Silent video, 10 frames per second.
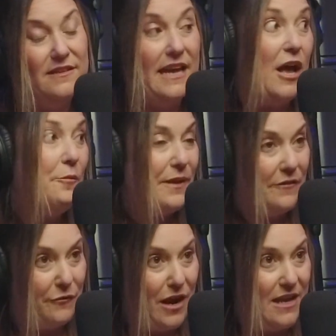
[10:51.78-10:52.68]

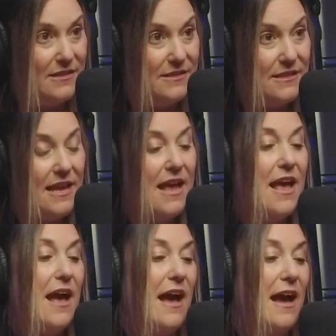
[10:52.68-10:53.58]
helping friends.
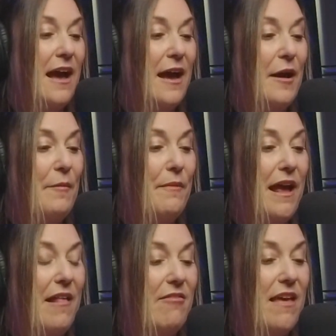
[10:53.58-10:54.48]
And
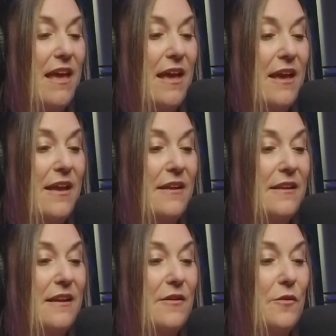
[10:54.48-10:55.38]

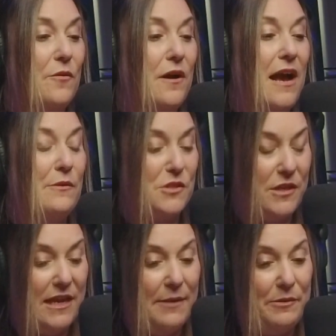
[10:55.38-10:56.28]
then I was
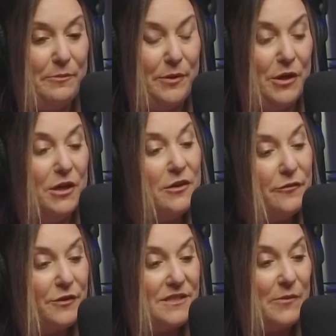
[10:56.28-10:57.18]
looking up a book
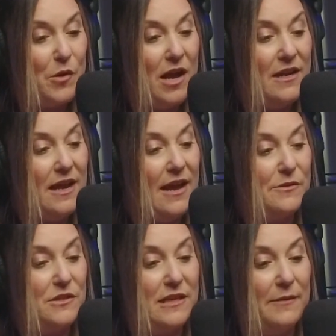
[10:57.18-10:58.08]
for someone. I
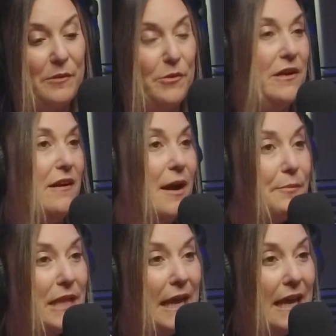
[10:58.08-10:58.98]
was looking up the book on
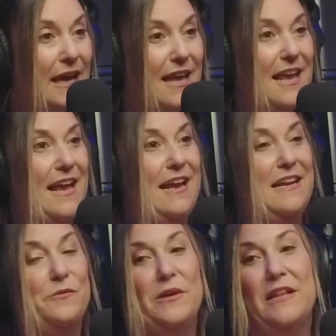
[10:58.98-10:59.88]
coupling. And
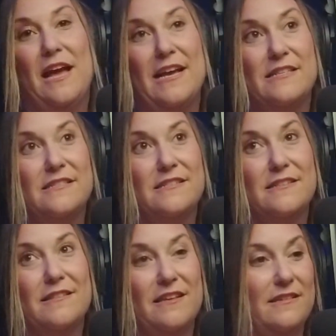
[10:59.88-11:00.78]
I realized
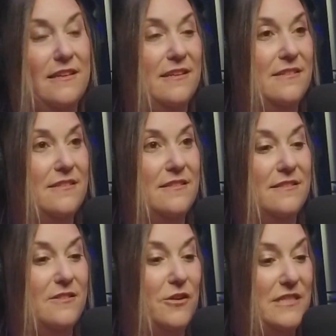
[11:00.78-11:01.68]
that the Sarah